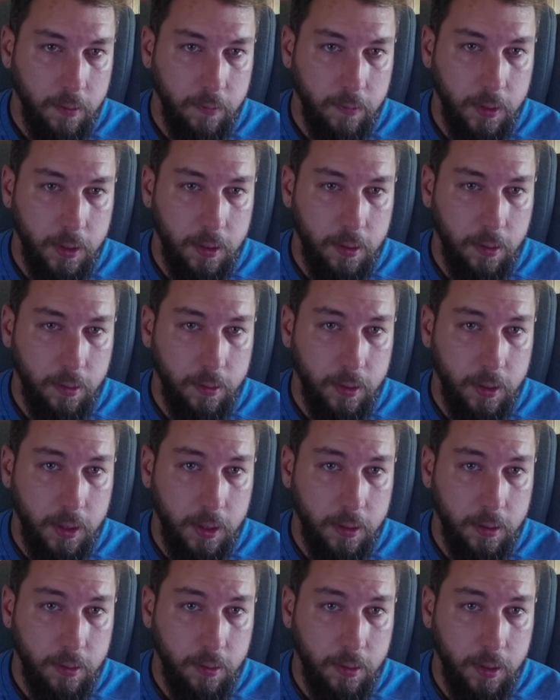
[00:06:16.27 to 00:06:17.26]
We don't
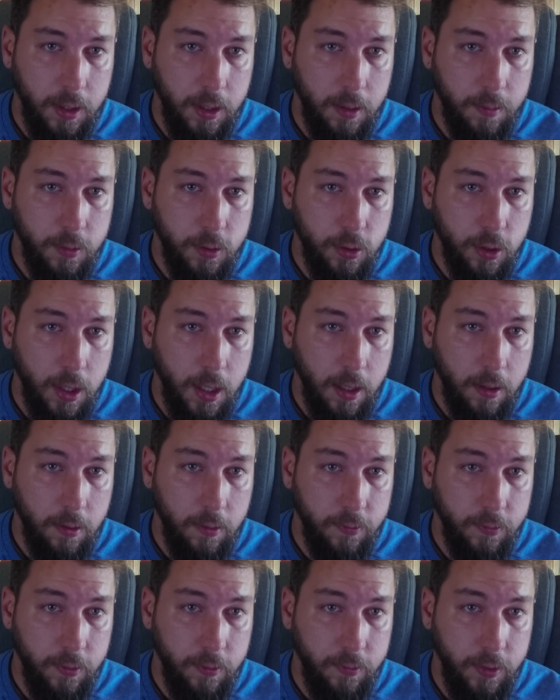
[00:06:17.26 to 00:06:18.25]
need to keep track
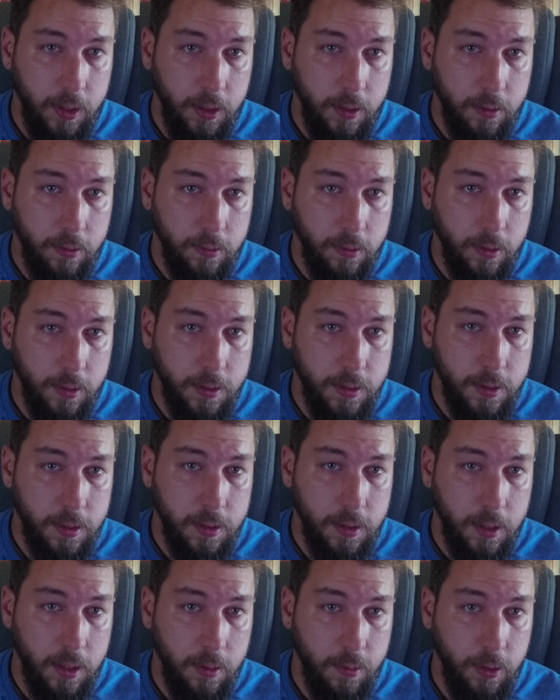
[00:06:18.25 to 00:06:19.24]
of the VQ
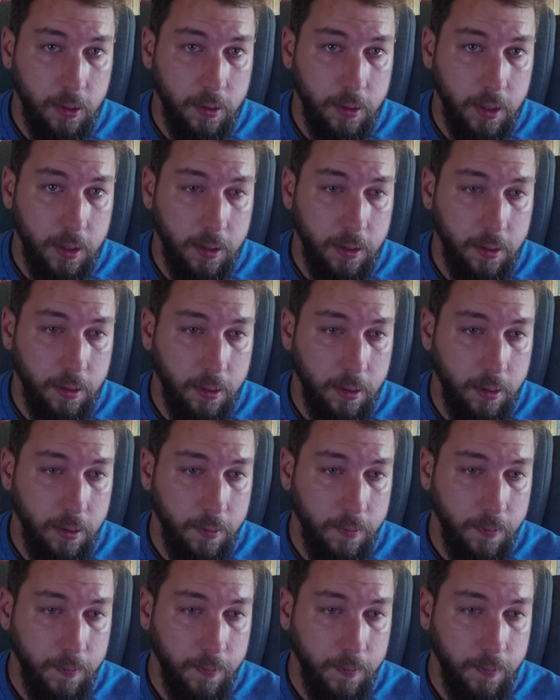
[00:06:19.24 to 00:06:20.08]
losses anymore either.